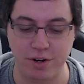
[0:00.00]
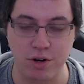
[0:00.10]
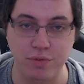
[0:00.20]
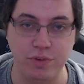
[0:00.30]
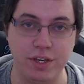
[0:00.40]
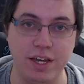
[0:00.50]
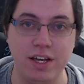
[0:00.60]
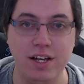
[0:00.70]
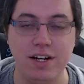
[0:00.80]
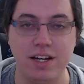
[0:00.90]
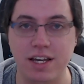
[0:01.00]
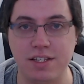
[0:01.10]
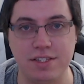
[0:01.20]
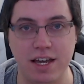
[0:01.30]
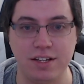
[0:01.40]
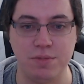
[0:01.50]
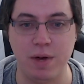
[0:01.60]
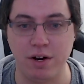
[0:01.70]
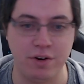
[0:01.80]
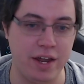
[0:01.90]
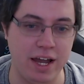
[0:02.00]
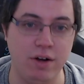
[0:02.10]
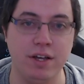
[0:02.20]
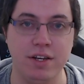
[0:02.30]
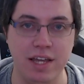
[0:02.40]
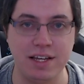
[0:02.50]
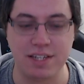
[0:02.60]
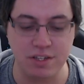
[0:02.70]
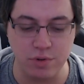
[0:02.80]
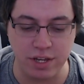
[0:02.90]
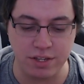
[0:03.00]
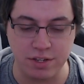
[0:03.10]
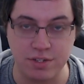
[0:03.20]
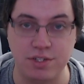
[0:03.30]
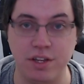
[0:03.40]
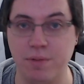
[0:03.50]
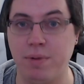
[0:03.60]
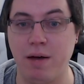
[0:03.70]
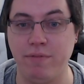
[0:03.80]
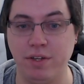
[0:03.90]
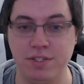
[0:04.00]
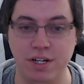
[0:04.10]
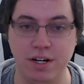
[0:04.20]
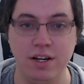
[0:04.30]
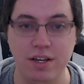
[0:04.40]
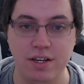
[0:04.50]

And hopefully it sounds better now. And yes, I do need to install the pop filter.